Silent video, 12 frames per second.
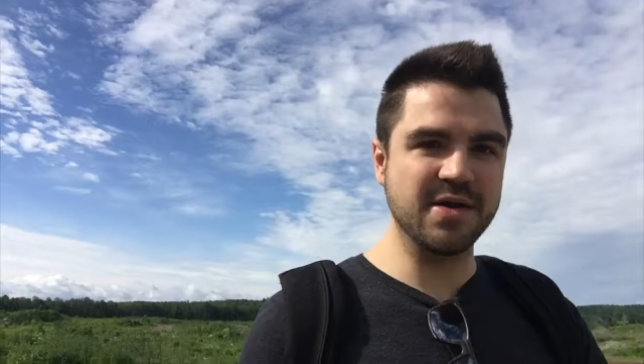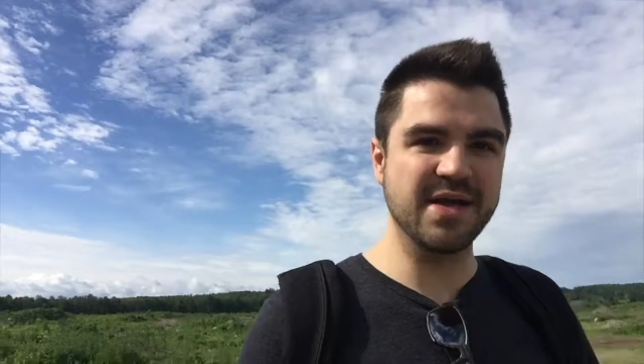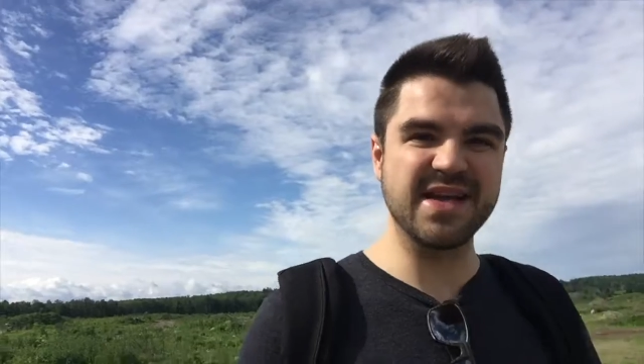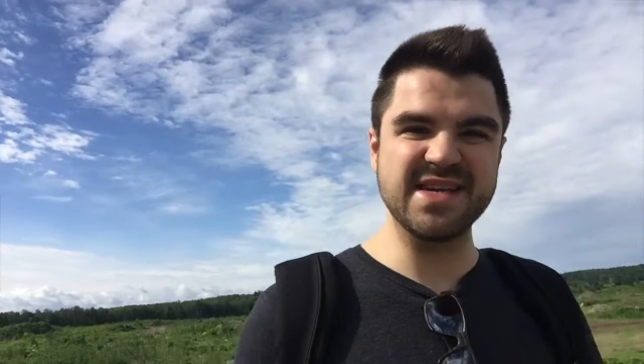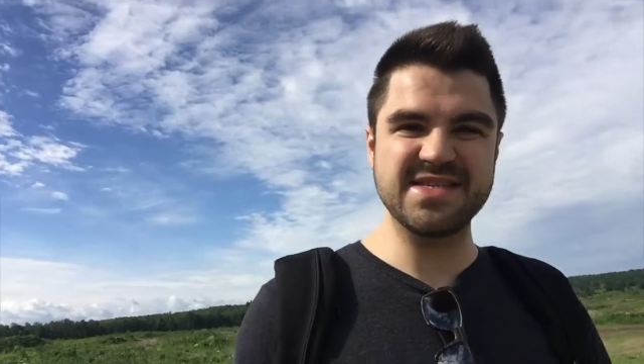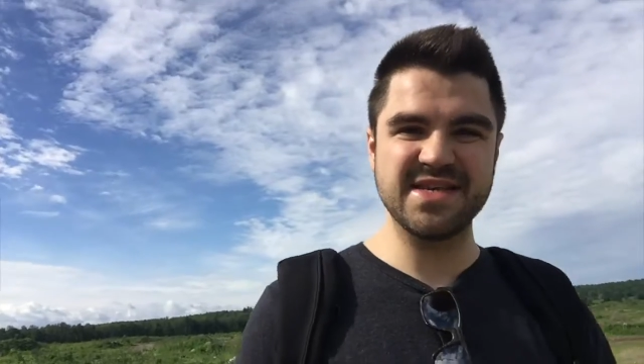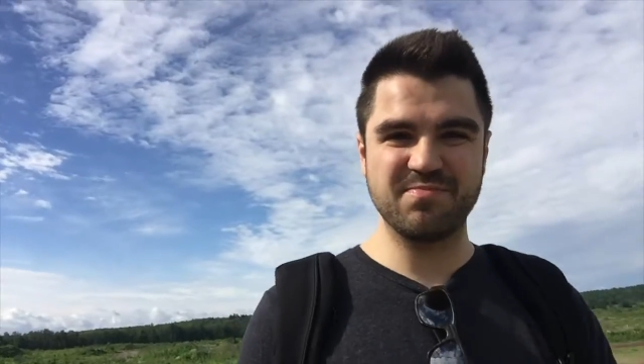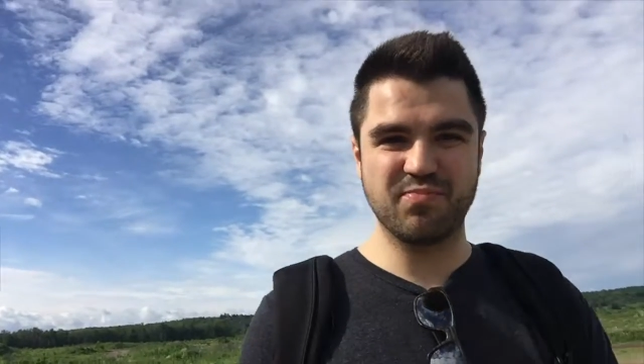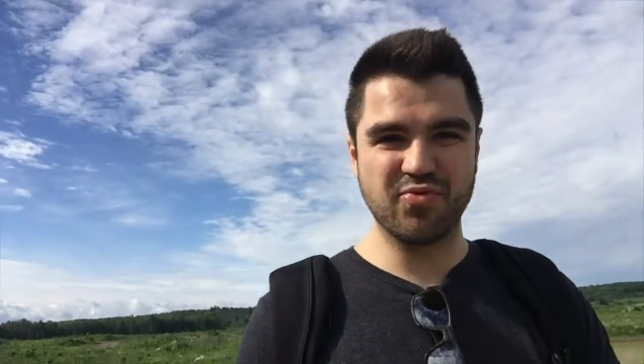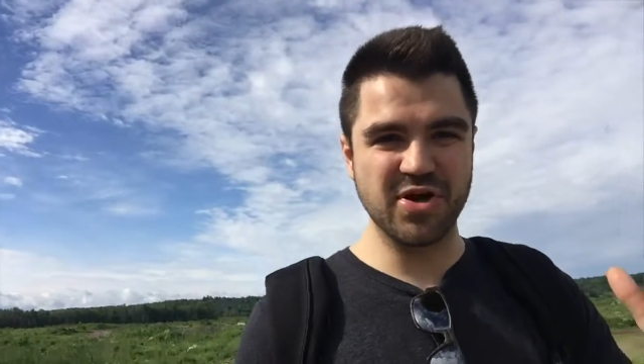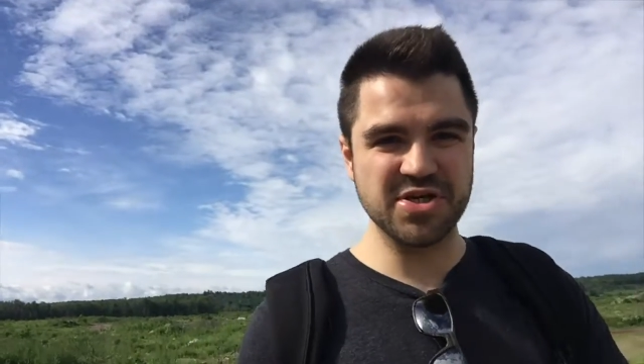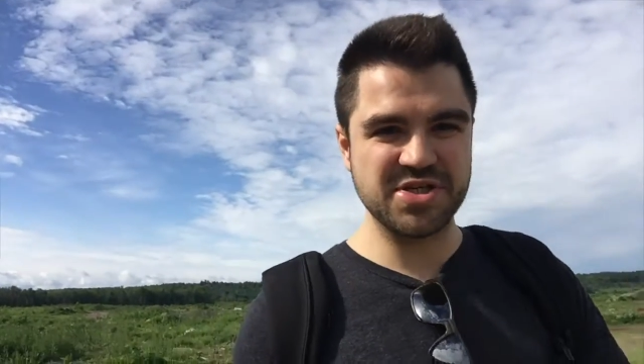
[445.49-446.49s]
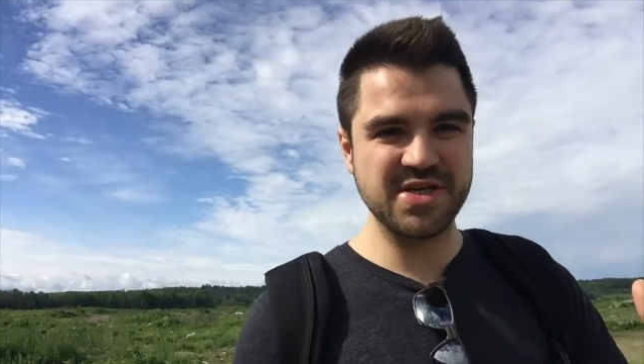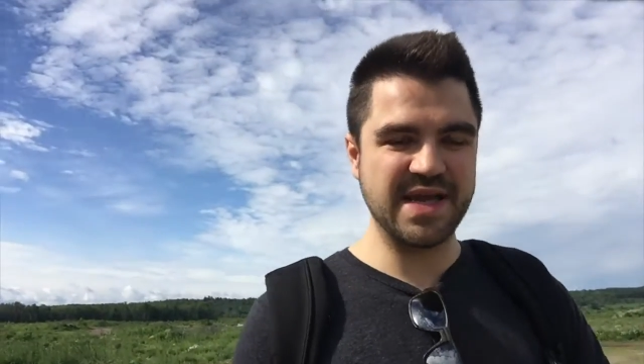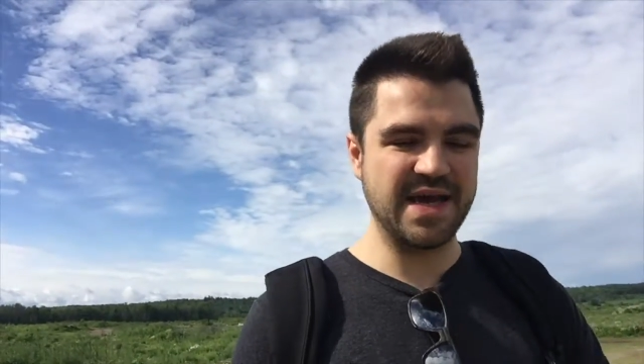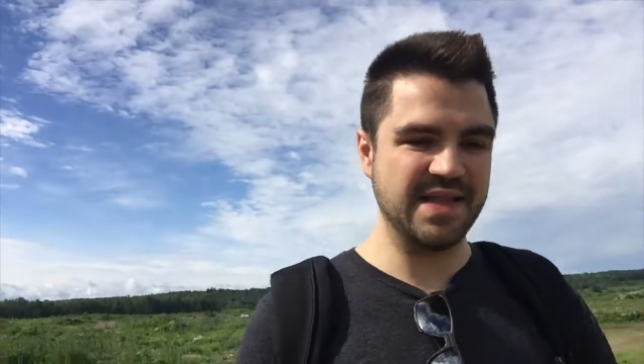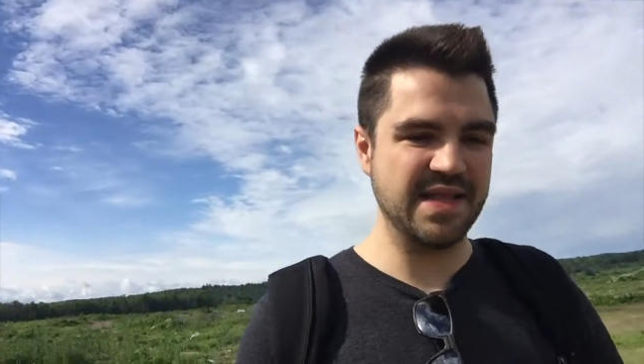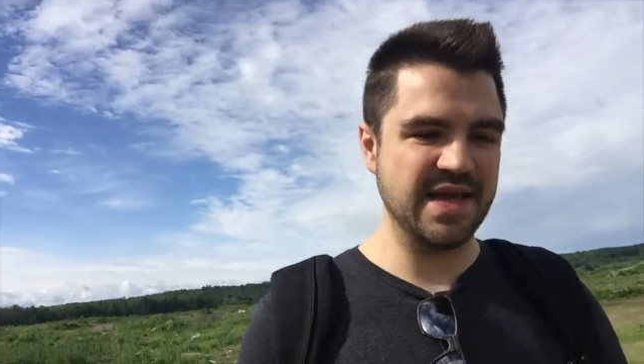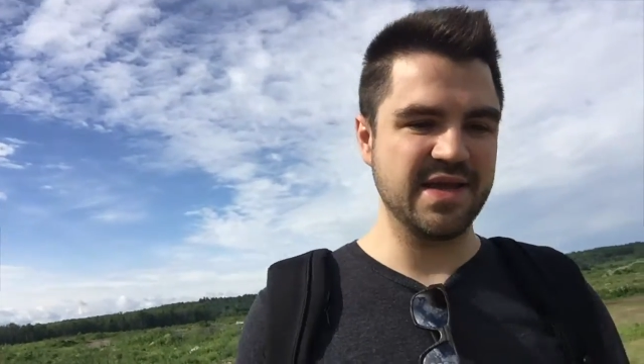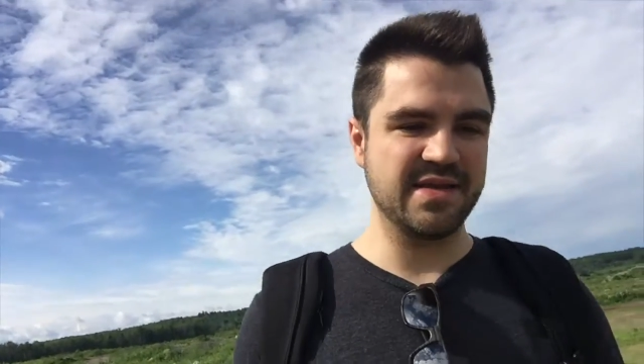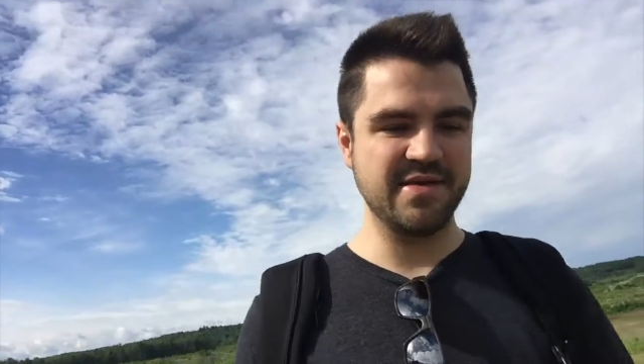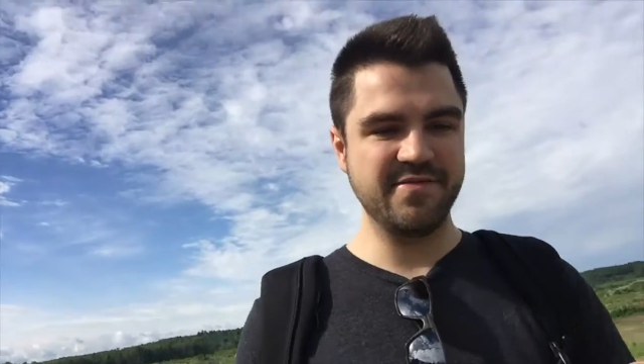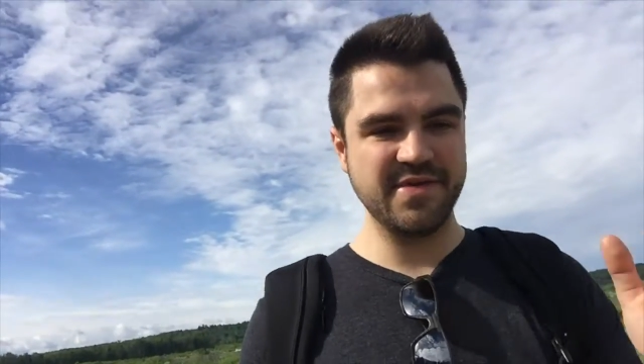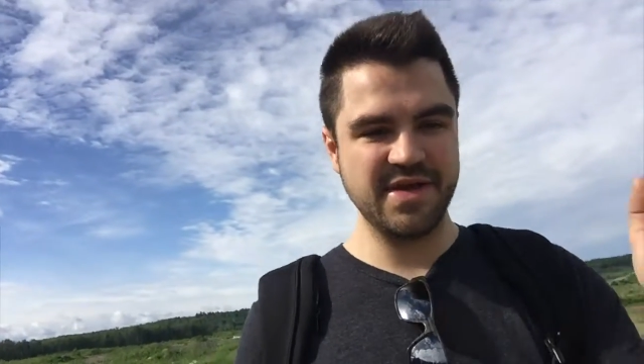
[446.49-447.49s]
like I said, brushing that
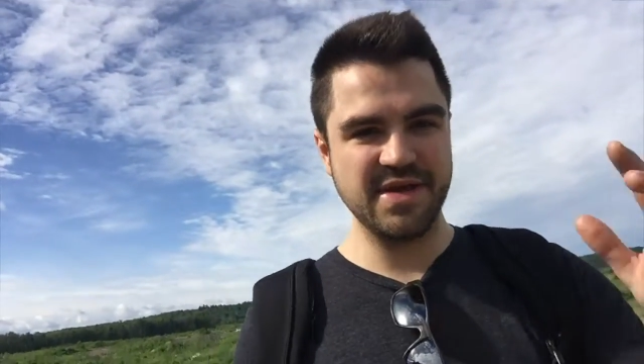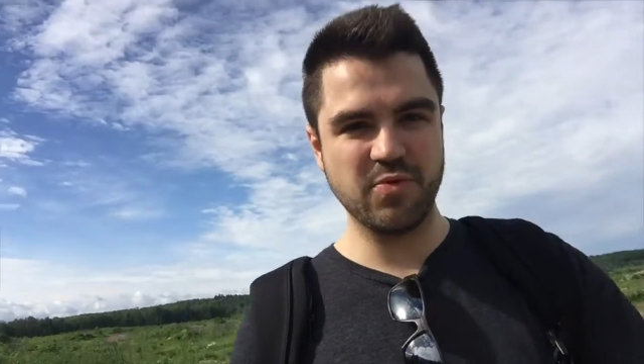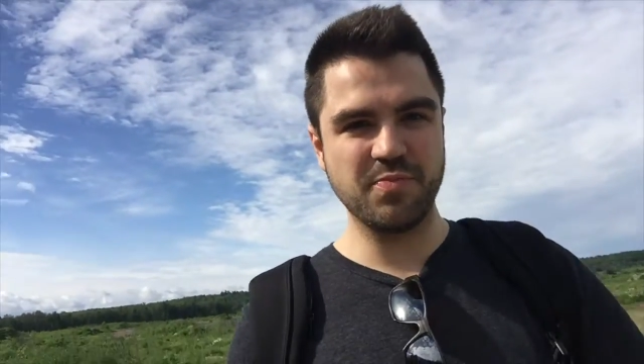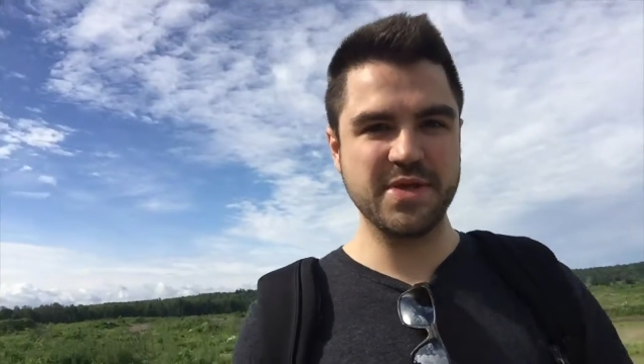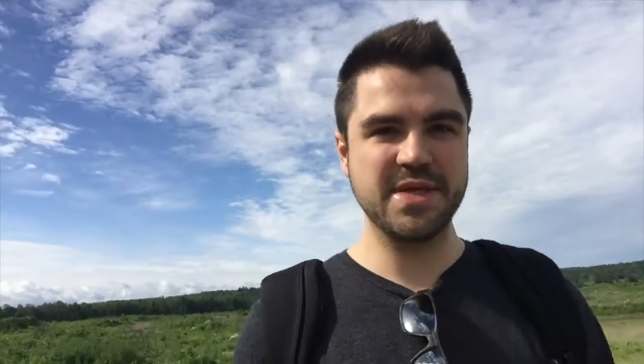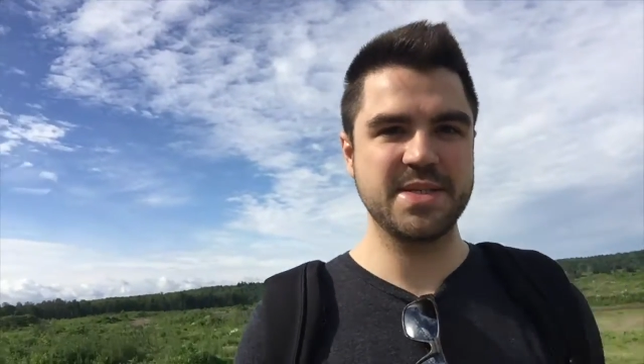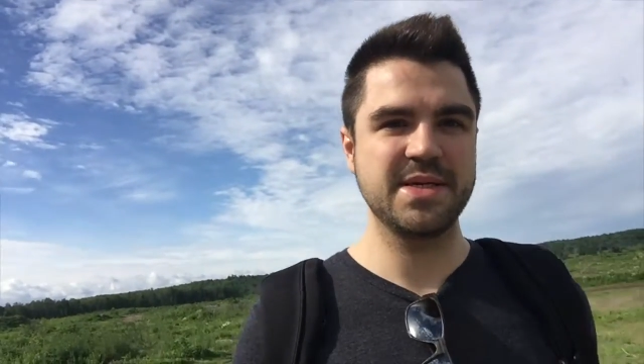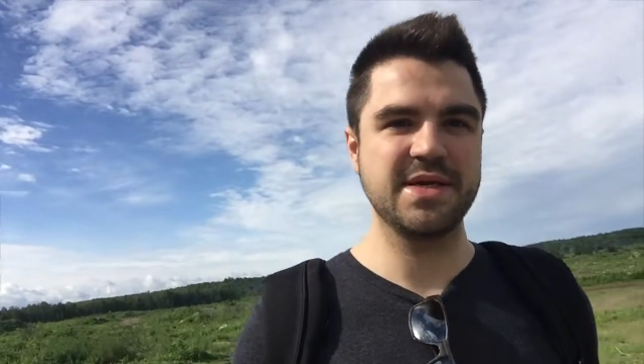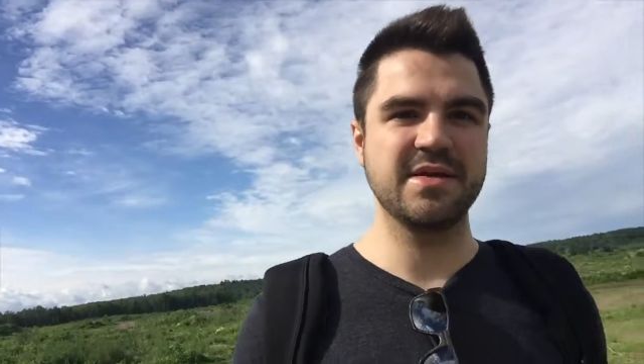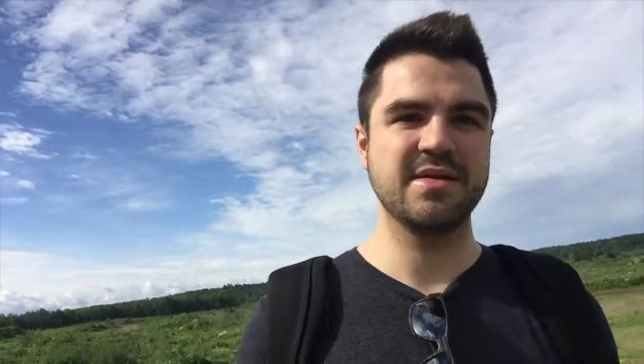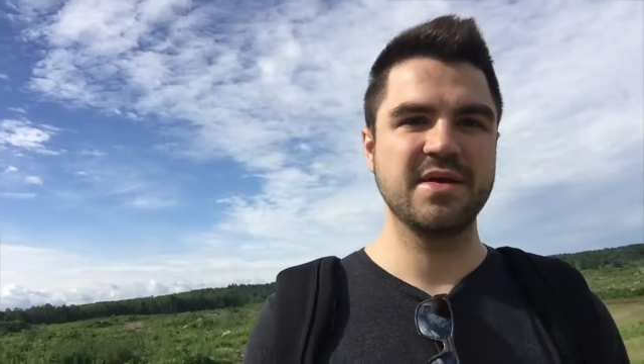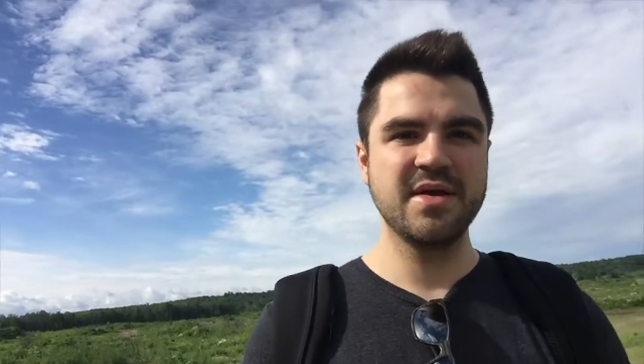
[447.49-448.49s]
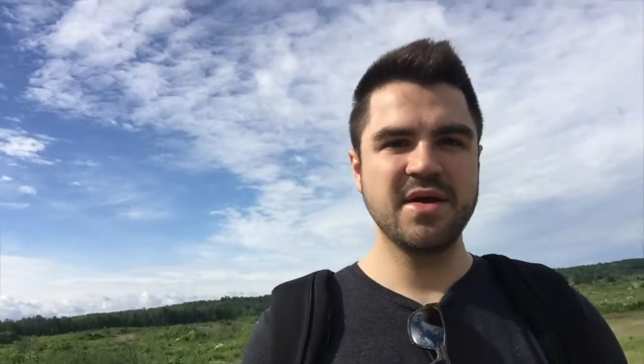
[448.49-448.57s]
negativity and replacing it